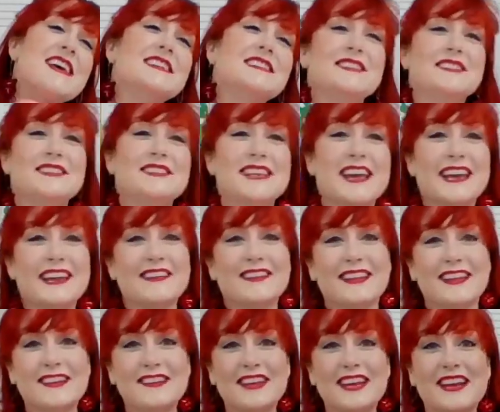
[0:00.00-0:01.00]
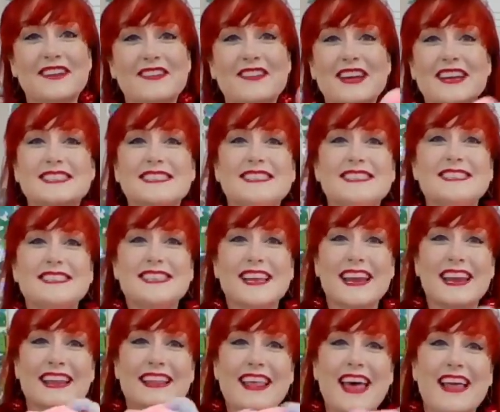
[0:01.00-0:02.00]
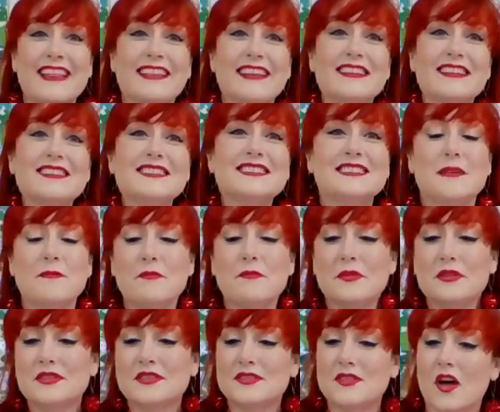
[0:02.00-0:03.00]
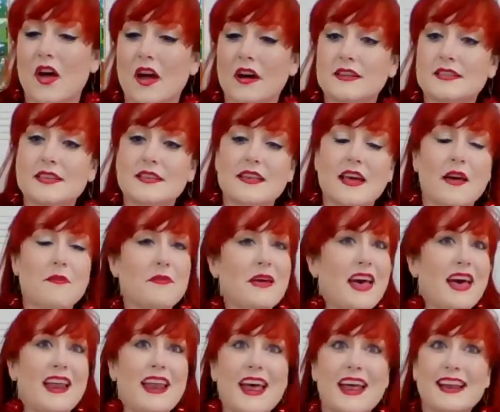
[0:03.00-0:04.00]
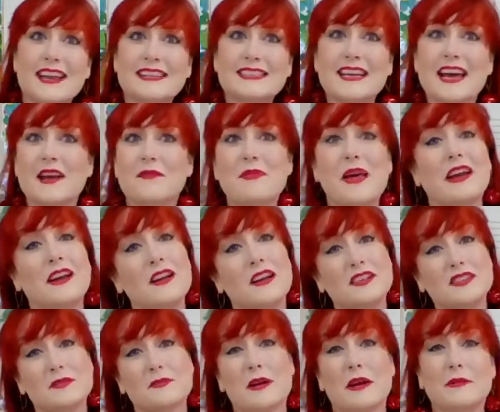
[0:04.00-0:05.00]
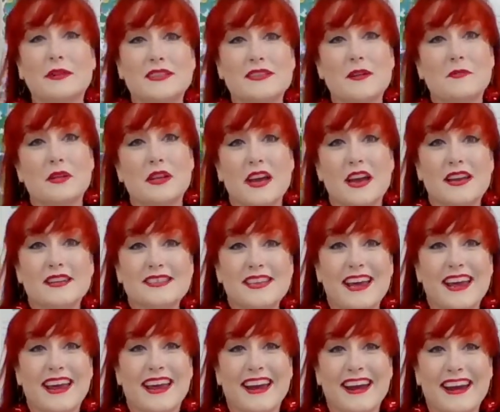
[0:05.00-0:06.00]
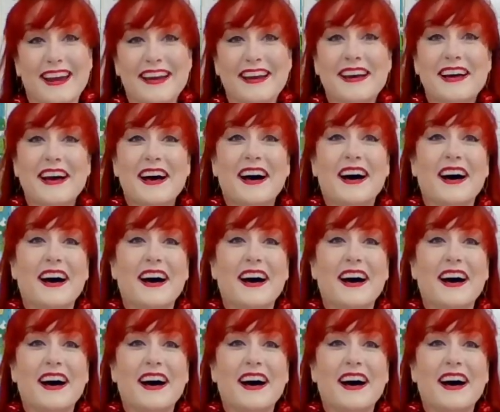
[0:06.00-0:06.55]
So take your little kiddo and sing that little simple song to them at any time. That could also probably double as a